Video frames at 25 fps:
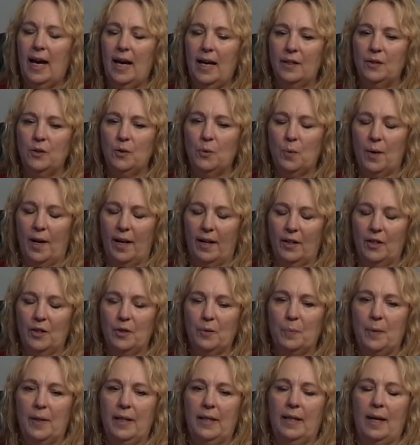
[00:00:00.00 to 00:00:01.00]
New
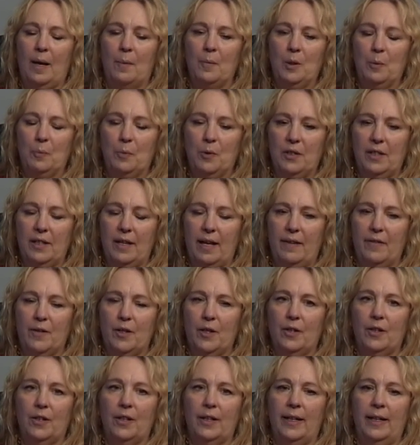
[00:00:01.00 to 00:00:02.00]
record, but I'm going to put it on
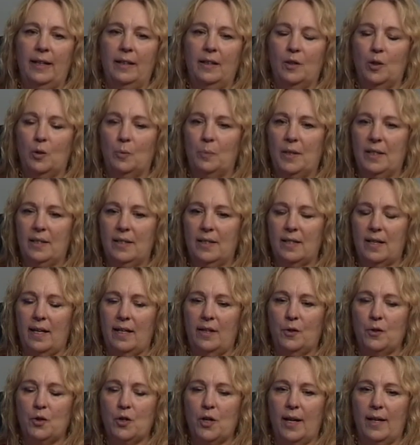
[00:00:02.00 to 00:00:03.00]
there, and it'll be the
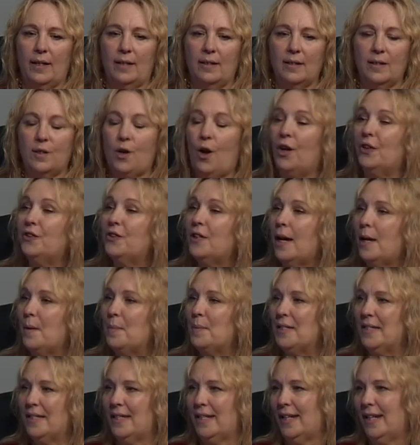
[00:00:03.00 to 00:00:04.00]
title track. It's called
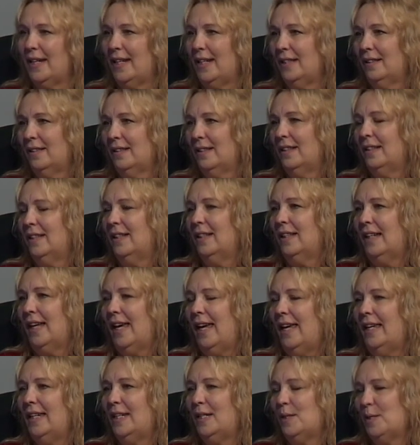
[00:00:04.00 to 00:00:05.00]
Diamond Day,
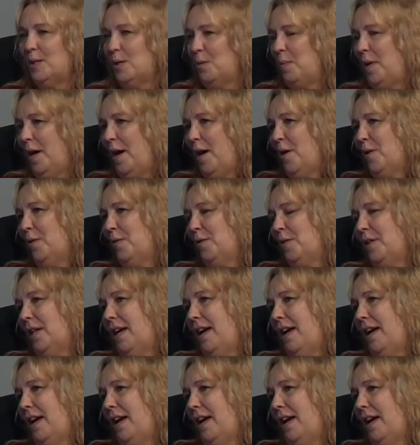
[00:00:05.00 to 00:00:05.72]
and it's about,